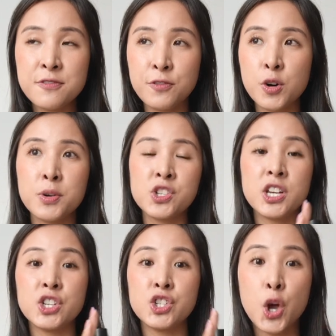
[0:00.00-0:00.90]
and foremost,
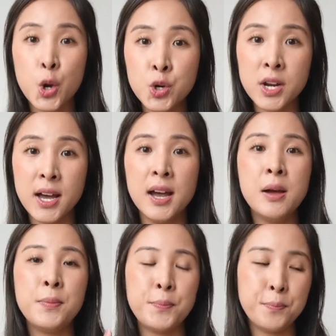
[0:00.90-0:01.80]
a toner
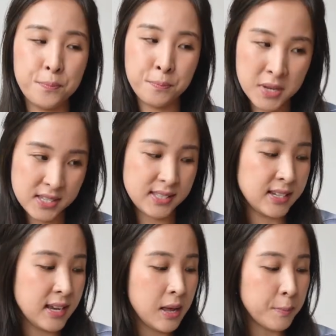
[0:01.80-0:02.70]

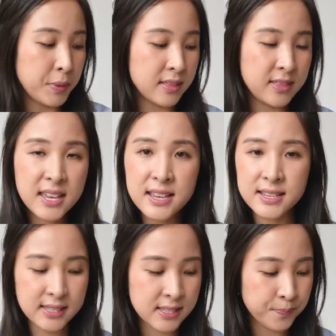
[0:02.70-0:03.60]
mist. But this,